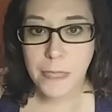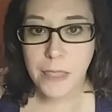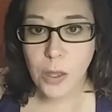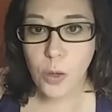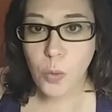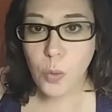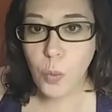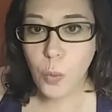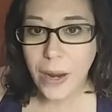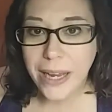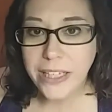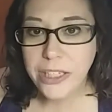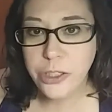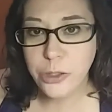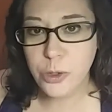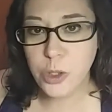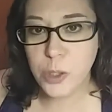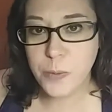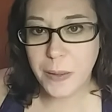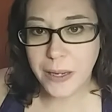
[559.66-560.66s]
when
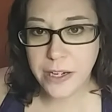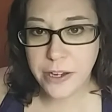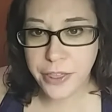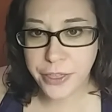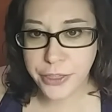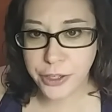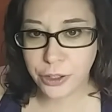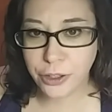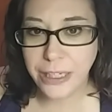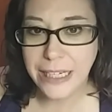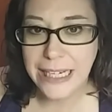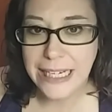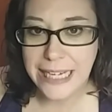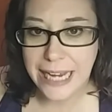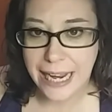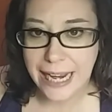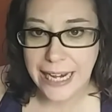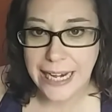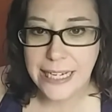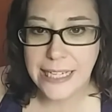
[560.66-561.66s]
you spend 30
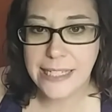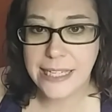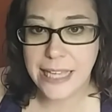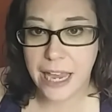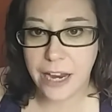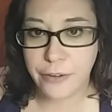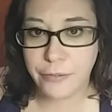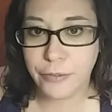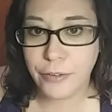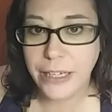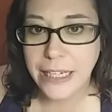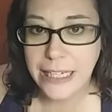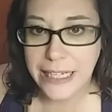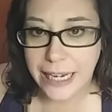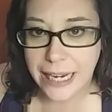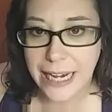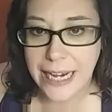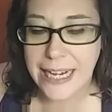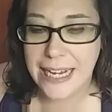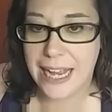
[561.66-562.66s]
days every
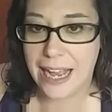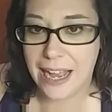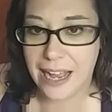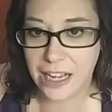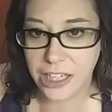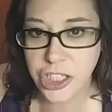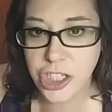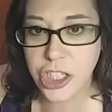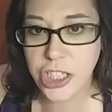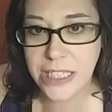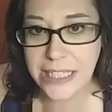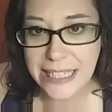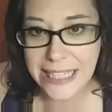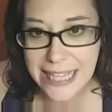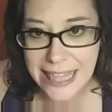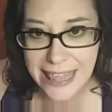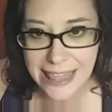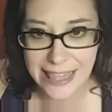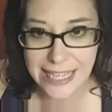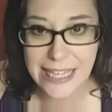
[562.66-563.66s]
day consciously
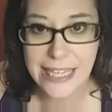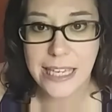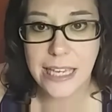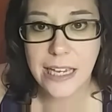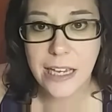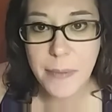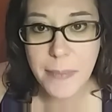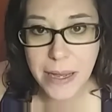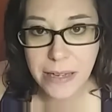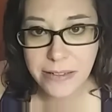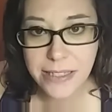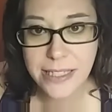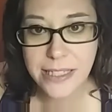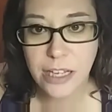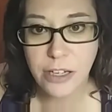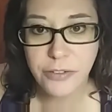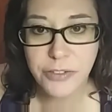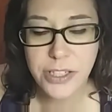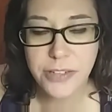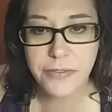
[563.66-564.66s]
thinking about
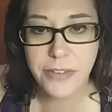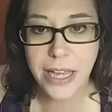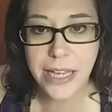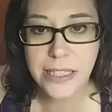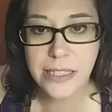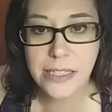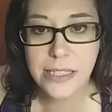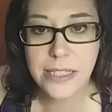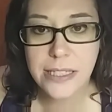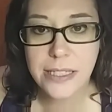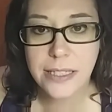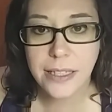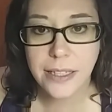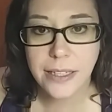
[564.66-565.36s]
self-defense,